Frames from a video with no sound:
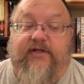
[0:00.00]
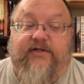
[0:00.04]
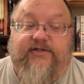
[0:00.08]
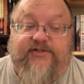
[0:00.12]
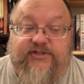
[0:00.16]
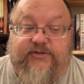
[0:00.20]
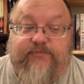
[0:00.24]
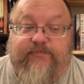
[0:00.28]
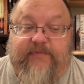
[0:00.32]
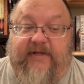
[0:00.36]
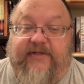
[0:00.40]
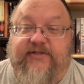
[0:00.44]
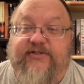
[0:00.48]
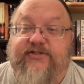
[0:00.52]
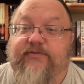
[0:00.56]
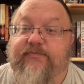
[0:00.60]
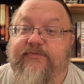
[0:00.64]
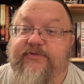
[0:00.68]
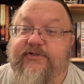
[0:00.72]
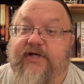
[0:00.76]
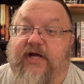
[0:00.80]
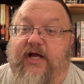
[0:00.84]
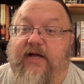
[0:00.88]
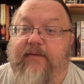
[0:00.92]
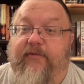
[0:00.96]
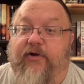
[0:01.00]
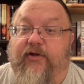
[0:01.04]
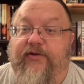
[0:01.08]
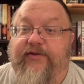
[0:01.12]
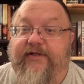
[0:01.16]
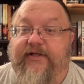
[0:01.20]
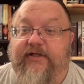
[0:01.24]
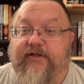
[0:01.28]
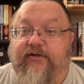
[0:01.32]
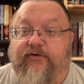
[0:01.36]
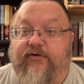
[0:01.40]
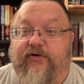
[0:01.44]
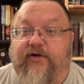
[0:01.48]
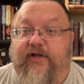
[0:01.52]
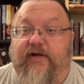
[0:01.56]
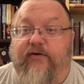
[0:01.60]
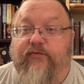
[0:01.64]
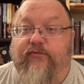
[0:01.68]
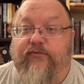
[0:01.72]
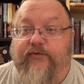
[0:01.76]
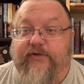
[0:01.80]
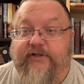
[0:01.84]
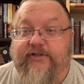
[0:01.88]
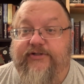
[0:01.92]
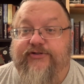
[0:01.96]
Spend some time on the internet
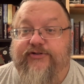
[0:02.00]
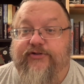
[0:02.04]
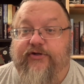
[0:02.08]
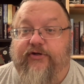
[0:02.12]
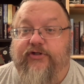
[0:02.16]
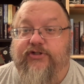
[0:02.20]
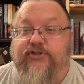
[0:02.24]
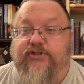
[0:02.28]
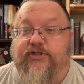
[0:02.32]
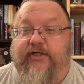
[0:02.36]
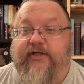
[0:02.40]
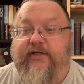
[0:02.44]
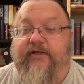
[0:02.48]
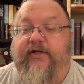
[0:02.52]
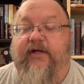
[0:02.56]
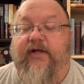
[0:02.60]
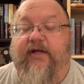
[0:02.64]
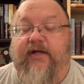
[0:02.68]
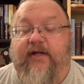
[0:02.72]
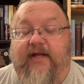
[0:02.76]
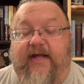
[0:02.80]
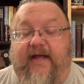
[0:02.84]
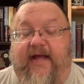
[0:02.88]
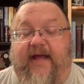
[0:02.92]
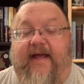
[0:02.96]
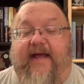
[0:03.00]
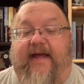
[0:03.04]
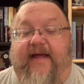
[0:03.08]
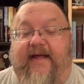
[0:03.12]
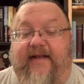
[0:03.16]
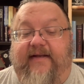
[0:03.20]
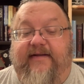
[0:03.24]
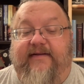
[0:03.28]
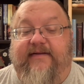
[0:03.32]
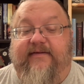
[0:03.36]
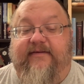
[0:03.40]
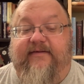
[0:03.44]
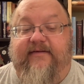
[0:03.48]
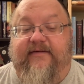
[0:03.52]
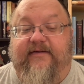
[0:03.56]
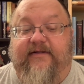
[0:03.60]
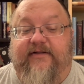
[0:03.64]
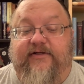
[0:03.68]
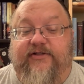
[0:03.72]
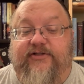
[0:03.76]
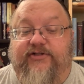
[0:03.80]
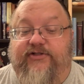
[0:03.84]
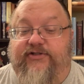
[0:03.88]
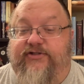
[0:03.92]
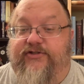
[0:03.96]
researching and
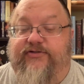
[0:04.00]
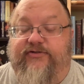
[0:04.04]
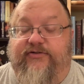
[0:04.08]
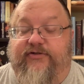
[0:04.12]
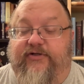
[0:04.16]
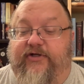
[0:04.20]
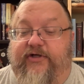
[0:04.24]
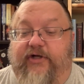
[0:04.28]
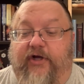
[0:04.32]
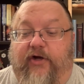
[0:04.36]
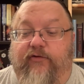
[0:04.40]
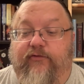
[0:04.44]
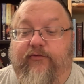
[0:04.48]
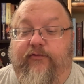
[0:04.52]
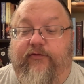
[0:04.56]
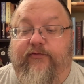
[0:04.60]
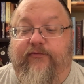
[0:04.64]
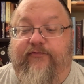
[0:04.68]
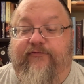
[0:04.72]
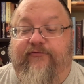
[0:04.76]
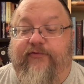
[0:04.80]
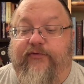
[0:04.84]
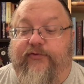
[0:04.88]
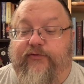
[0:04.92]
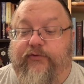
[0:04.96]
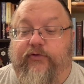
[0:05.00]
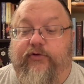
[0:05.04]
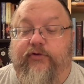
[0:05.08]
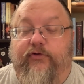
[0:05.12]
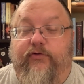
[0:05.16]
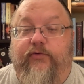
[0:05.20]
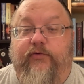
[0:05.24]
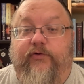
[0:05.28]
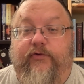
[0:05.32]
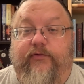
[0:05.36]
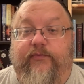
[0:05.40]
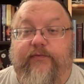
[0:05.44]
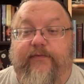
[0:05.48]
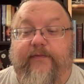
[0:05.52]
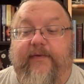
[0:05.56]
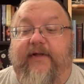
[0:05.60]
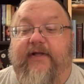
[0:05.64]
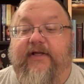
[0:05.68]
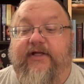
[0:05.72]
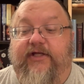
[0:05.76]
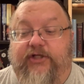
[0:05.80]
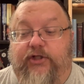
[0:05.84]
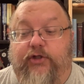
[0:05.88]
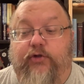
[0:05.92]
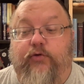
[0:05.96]
go through.
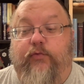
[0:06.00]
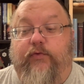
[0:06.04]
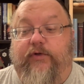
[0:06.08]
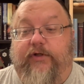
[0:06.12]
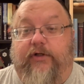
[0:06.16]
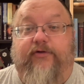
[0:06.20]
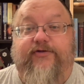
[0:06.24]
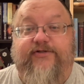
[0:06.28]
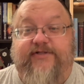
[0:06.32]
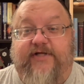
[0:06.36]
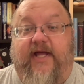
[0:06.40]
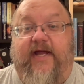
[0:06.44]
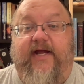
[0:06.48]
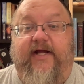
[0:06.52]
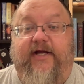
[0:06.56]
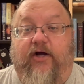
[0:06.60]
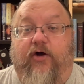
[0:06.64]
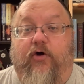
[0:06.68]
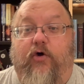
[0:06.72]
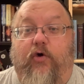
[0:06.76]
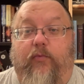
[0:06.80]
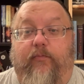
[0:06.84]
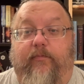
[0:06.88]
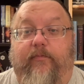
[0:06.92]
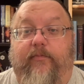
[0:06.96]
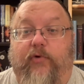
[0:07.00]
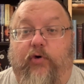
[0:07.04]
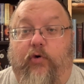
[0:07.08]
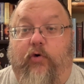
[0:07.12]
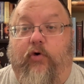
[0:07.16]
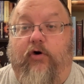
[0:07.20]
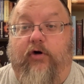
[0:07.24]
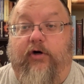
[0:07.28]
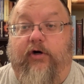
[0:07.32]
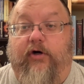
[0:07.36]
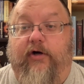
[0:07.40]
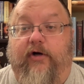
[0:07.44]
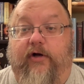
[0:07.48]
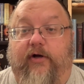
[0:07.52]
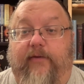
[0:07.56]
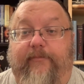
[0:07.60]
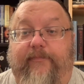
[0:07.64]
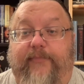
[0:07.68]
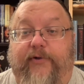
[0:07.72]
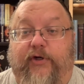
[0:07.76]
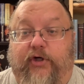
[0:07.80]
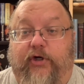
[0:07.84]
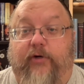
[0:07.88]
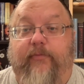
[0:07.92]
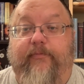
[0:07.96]
You will take home more
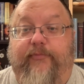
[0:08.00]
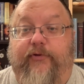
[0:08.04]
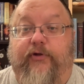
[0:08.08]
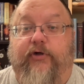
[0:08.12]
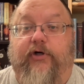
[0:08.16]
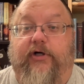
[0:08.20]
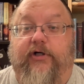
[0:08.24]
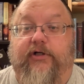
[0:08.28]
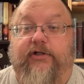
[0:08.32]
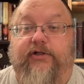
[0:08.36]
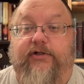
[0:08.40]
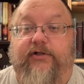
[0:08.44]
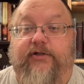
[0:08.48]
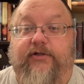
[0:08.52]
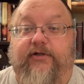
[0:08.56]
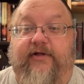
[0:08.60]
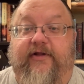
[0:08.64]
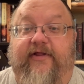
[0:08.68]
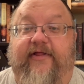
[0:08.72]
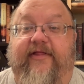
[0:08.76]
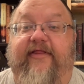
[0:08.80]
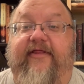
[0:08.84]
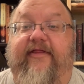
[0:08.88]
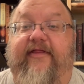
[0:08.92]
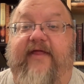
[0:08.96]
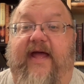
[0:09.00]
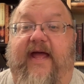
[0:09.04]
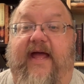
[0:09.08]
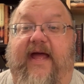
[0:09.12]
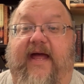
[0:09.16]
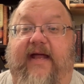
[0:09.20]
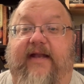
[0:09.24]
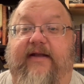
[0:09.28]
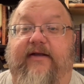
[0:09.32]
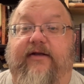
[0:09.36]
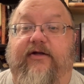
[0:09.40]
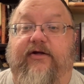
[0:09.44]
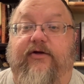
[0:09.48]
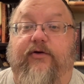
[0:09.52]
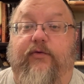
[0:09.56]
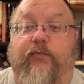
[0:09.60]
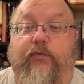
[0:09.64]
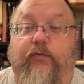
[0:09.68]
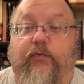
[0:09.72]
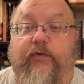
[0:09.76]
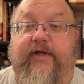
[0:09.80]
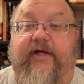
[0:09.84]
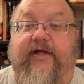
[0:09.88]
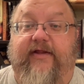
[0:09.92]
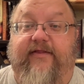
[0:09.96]
per book than
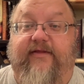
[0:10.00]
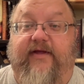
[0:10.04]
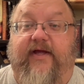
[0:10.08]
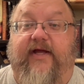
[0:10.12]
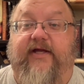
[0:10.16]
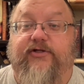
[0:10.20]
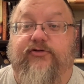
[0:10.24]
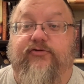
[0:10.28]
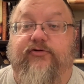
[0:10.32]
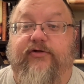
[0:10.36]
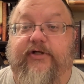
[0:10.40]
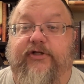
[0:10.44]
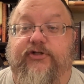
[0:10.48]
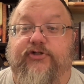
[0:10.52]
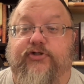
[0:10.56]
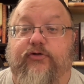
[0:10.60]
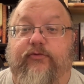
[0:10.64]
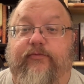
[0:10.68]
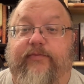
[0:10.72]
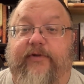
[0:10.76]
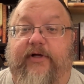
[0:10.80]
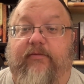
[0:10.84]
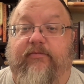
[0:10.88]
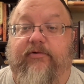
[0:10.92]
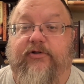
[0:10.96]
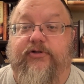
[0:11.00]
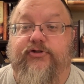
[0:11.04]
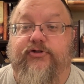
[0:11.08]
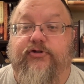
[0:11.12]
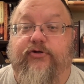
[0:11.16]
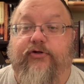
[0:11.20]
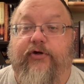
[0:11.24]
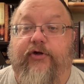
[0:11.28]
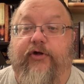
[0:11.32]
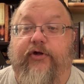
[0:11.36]
with a traditional publisher.